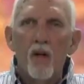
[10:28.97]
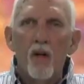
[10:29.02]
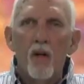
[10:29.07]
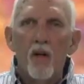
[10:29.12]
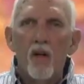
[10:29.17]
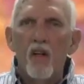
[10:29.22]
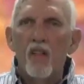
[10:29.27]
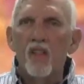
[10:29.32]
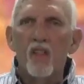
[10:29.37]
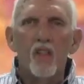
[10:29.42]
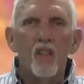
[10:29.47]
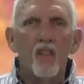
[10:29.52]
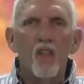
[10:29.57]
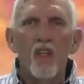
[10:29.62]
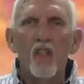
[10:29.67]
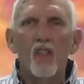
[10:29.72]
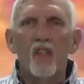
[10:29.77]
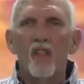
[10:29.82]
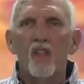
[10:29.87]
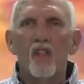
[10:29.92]
Listen,
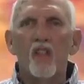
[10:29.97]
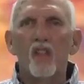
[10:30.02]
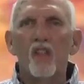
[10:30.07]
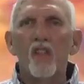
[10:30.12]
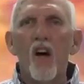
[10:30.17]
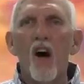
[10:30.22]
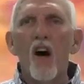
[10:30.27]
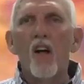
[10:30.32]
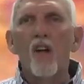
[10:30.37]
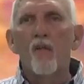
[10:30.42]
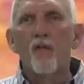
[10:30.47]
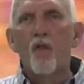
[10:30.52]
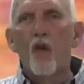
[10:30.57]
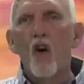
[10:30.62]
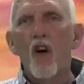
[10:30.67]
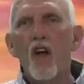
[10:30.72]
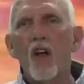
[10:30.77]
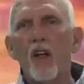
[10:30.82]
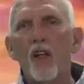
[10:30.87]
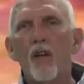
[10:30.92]
Jesus is not
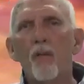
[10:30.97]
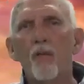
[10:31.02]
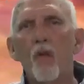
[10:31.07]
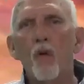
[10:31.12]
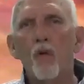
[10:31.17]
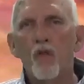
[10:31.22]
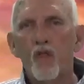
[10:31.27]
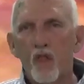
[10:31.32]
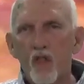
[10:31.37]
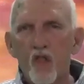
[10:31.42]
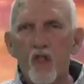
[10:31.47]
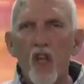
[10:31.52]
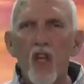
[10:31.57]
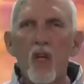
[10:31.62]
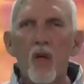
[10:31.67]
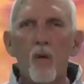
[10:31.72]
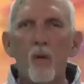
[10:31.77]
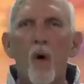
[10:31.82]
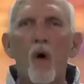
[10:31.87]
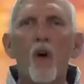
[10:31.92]
afraid of the
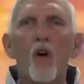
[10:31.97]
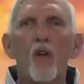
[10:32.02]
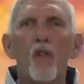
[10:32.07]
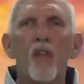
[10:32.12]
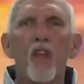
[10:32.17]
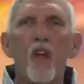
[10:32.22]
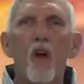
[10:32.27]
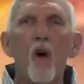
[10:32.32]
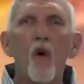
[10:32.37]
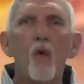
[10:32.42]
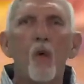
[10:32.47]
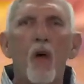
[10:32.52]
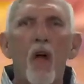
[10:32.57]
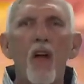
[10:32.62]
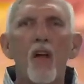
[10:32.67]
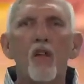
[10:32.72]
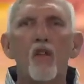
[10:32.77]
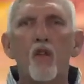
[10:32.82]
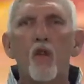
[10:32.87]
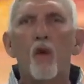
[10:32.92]
C word, the old
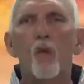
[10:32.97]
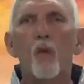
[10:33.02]
cancer